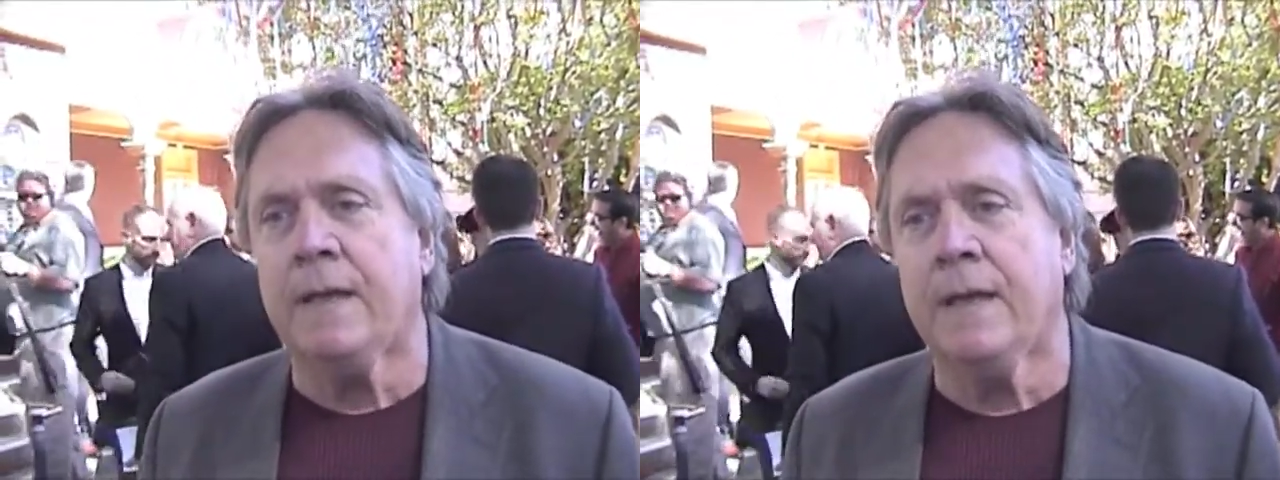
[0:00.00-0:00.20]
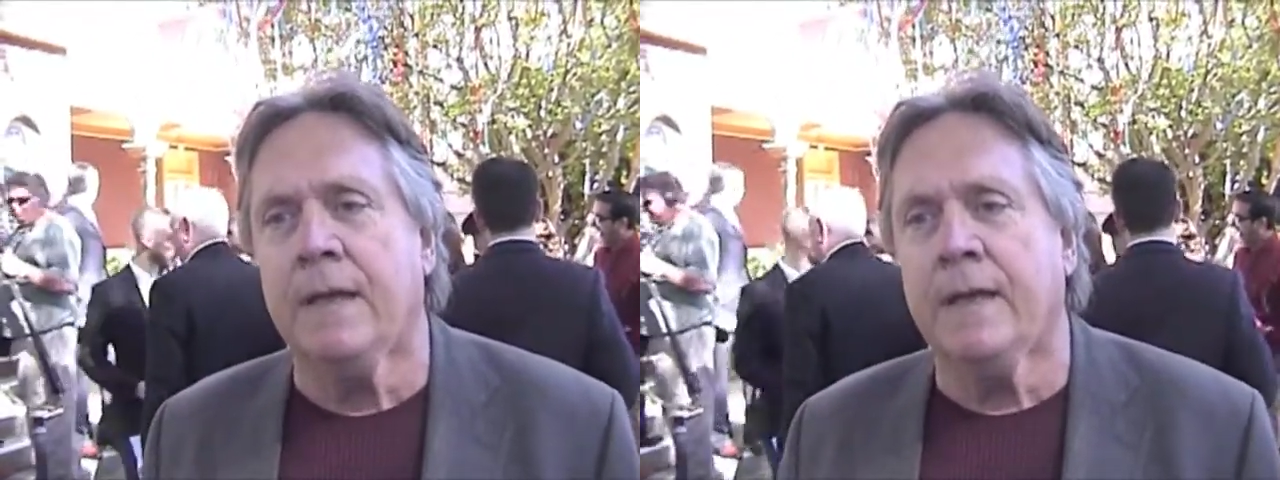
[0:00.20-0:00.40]

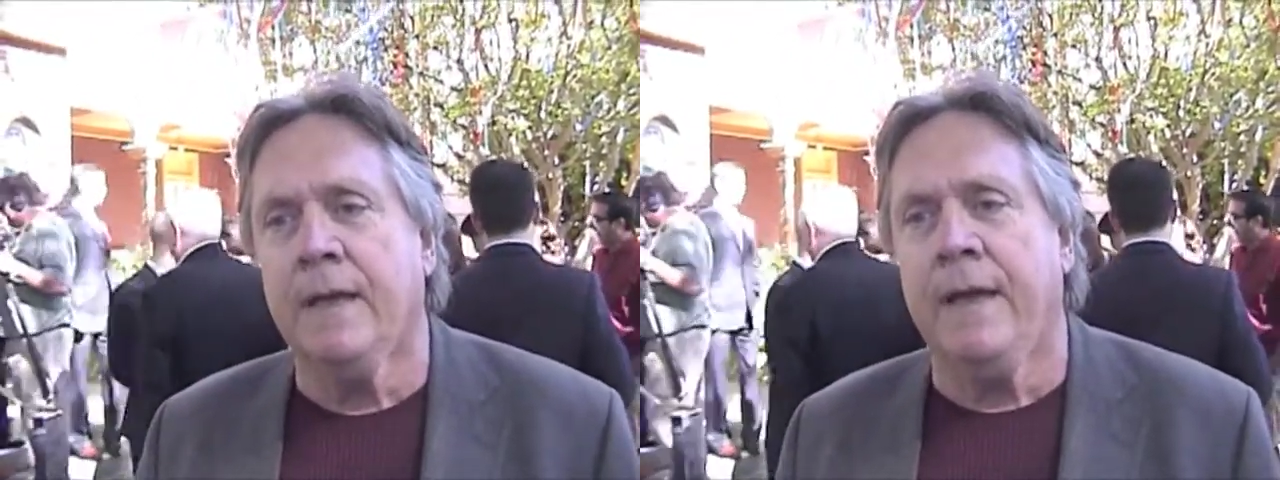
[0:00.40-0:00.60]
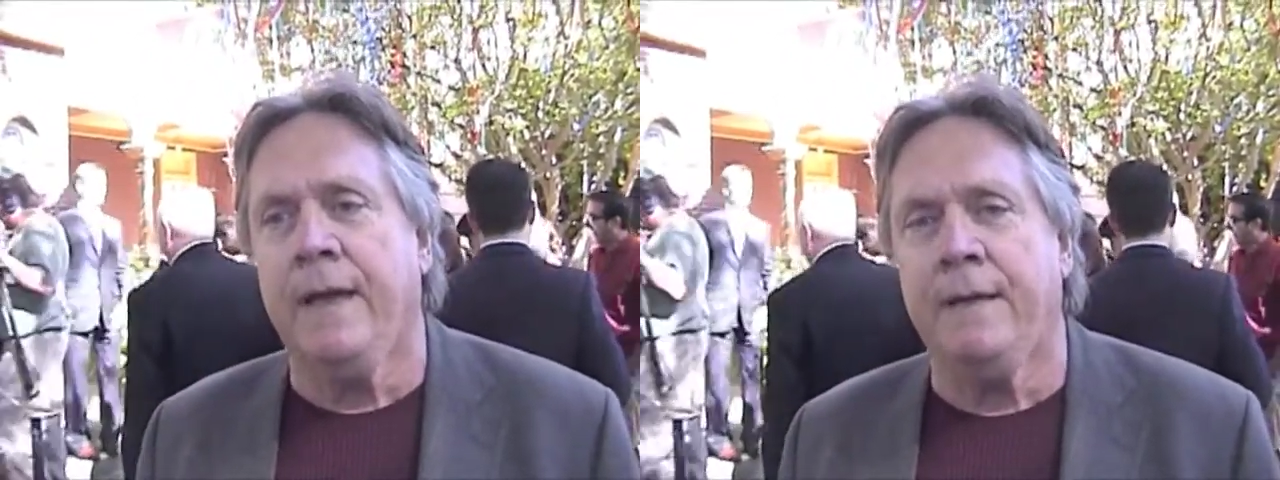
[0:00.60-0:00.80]

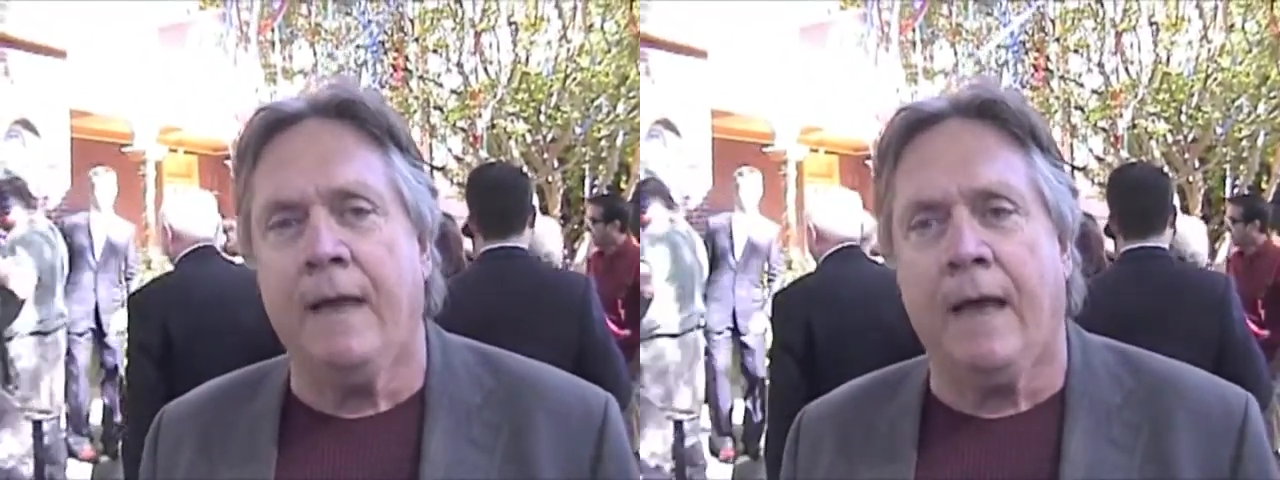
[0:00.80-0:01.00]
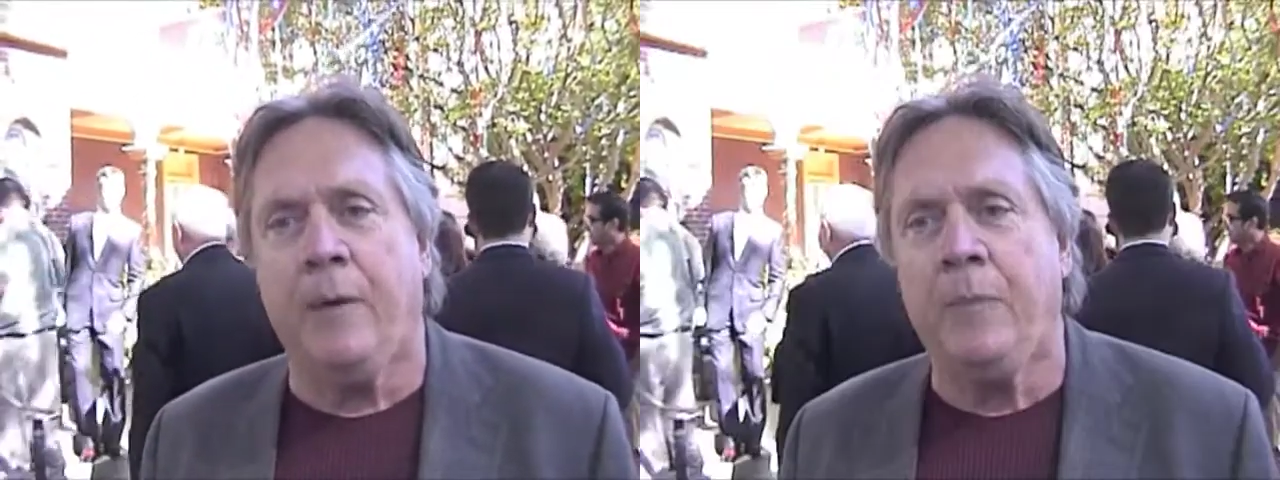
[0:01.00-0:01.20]

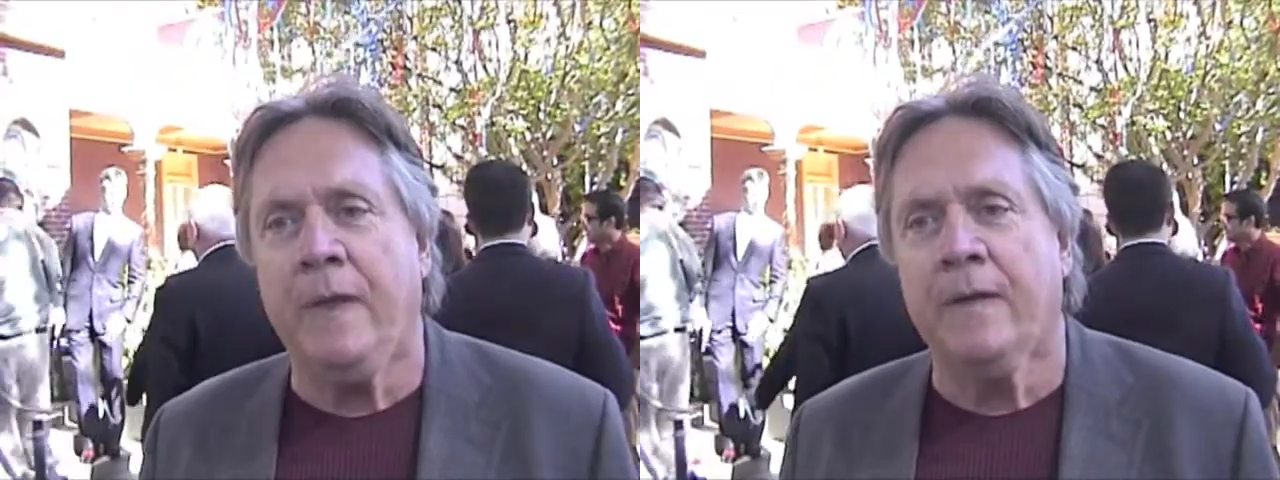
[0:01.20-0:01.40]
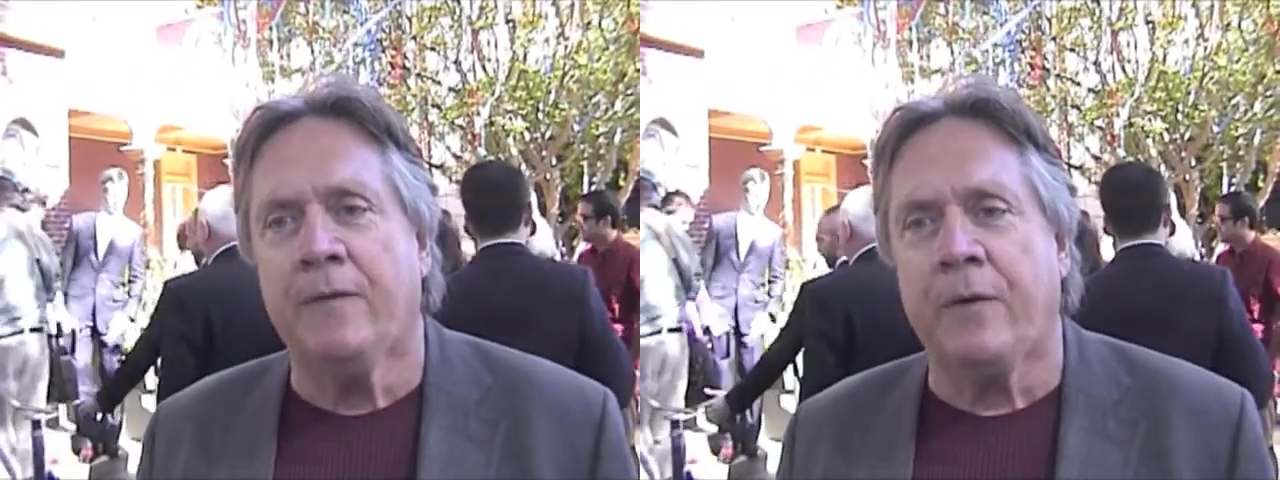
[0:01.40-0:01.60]
And
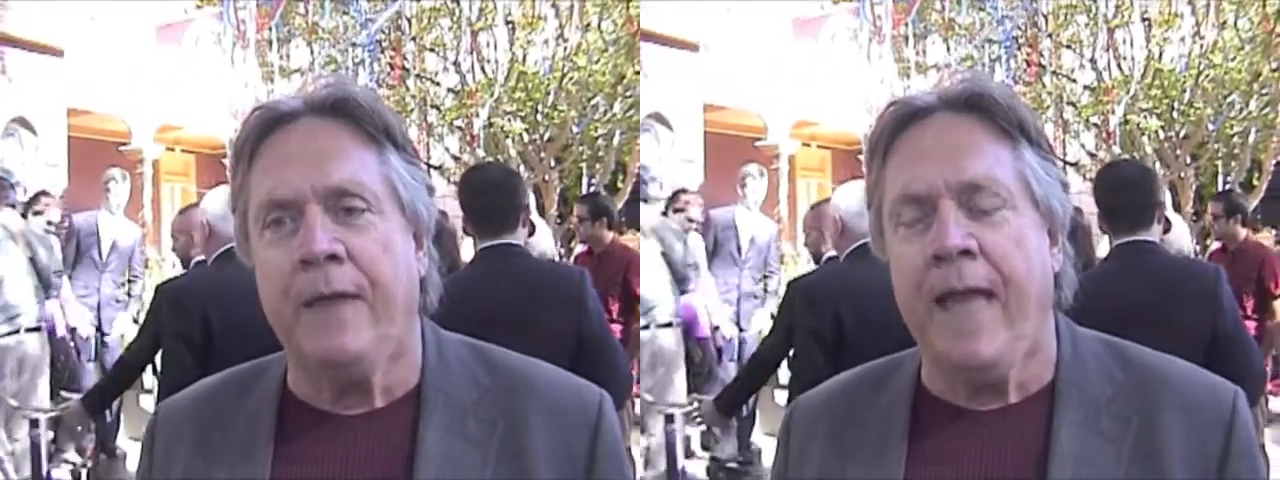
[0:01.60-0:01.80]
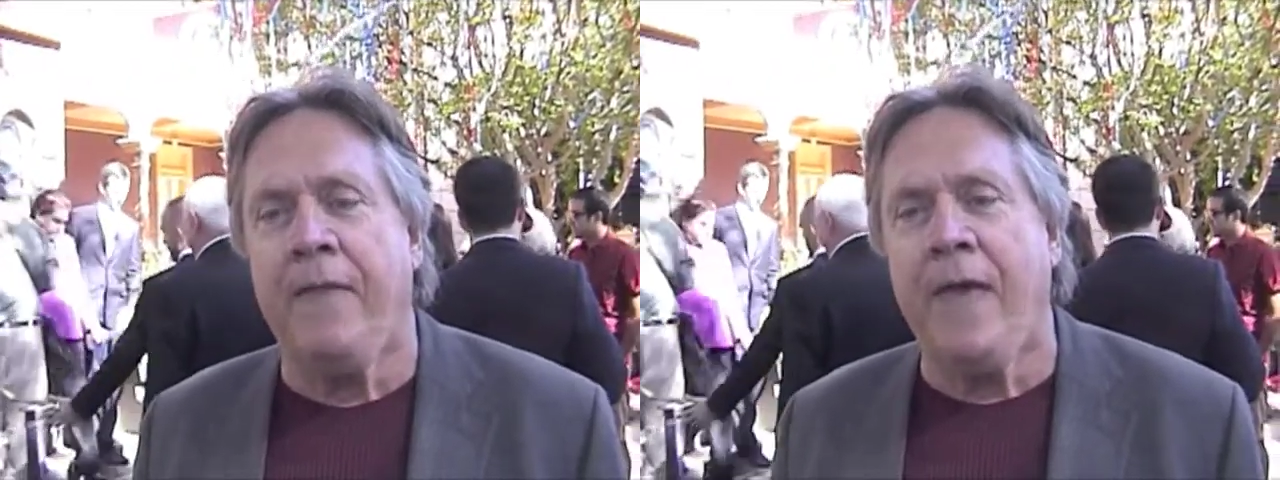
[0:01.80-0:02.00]
uh, so
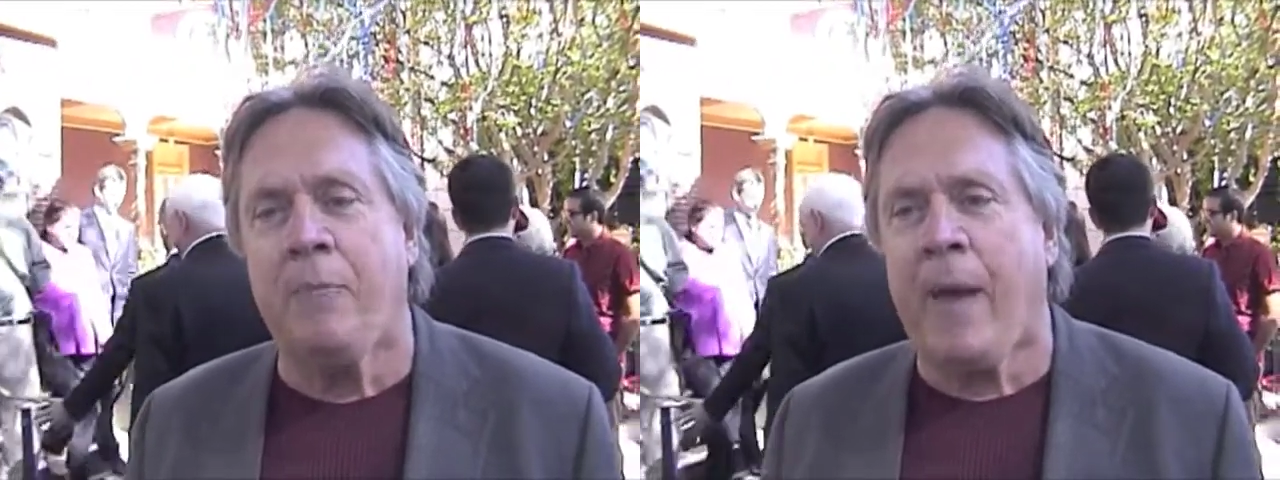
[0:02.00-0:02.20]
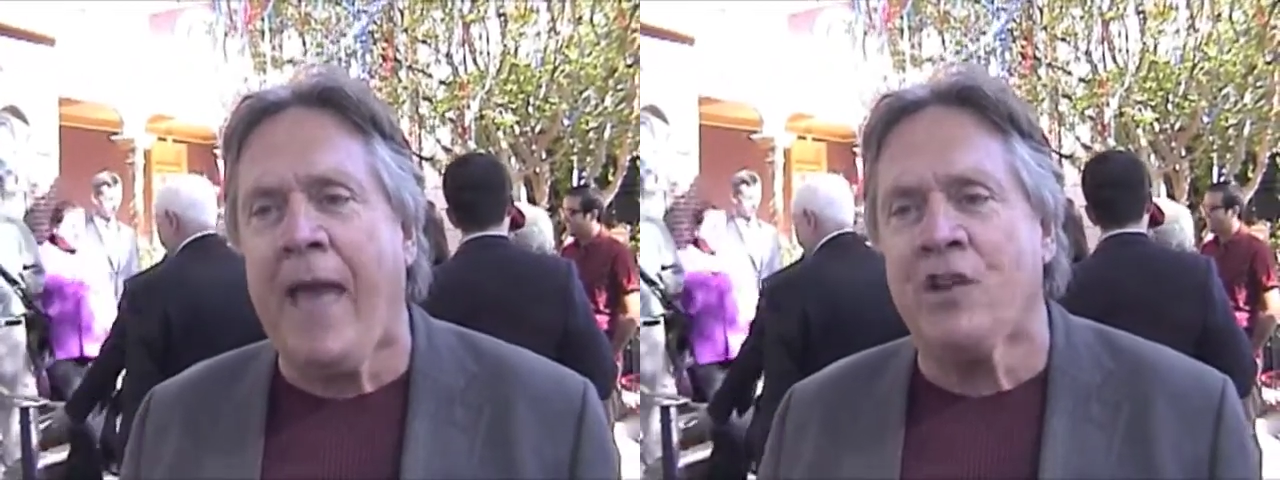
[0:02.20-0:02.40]
he had
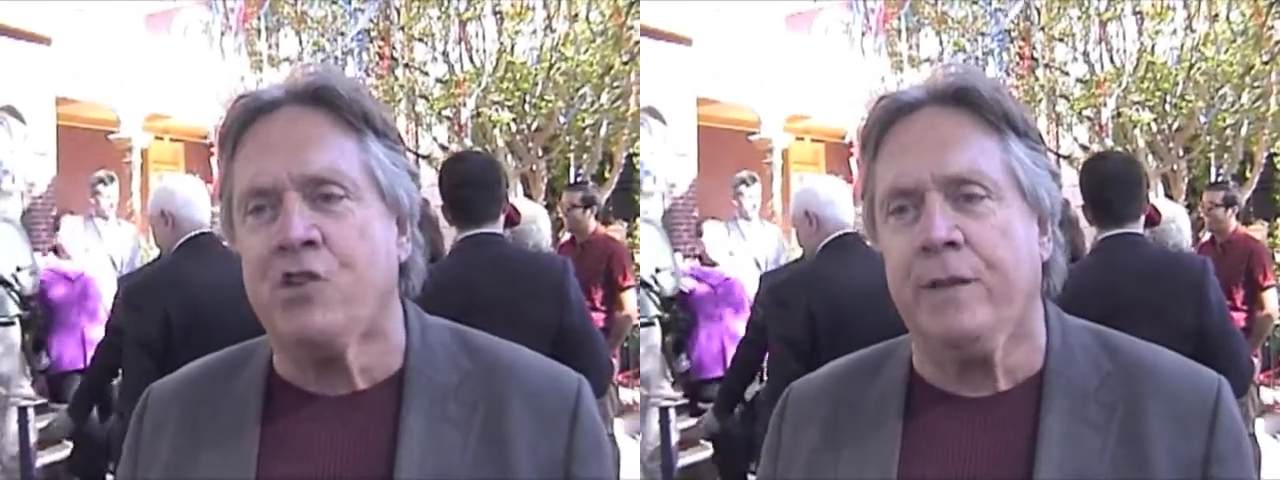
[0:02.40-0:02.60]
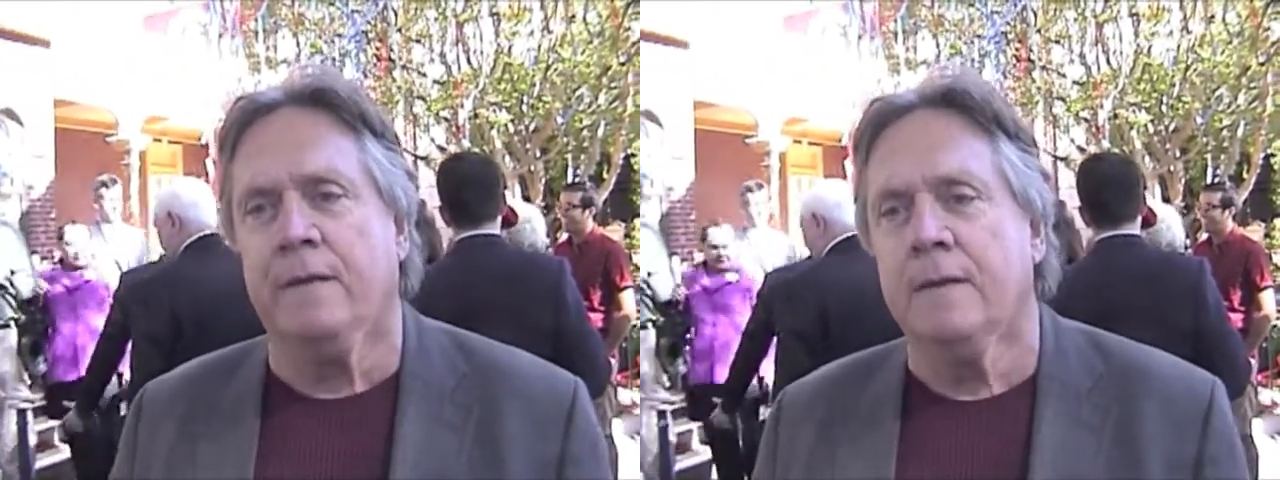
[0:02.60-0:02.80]
that
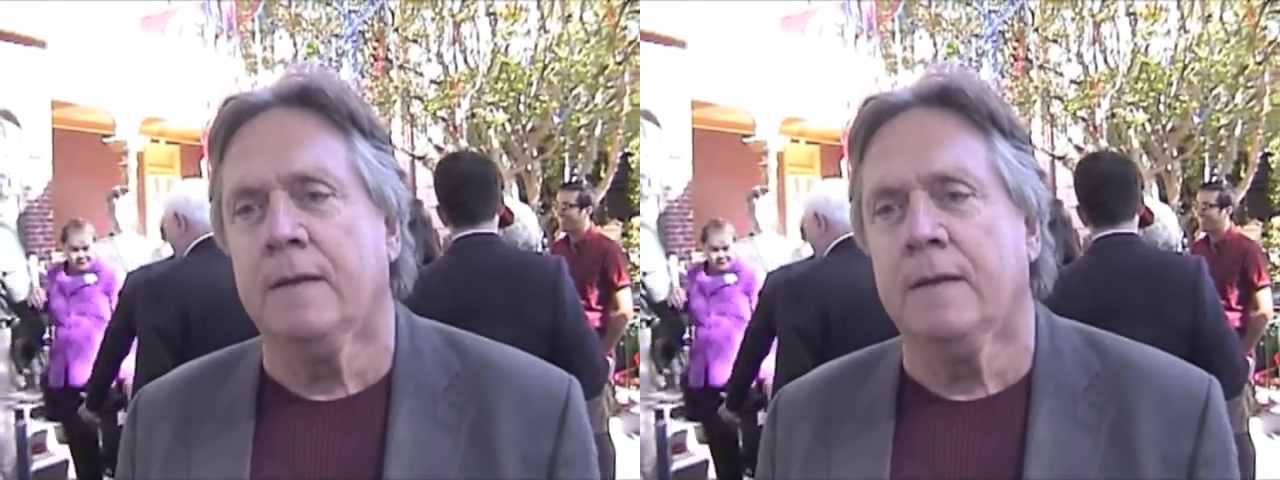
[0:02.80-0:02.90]
passion.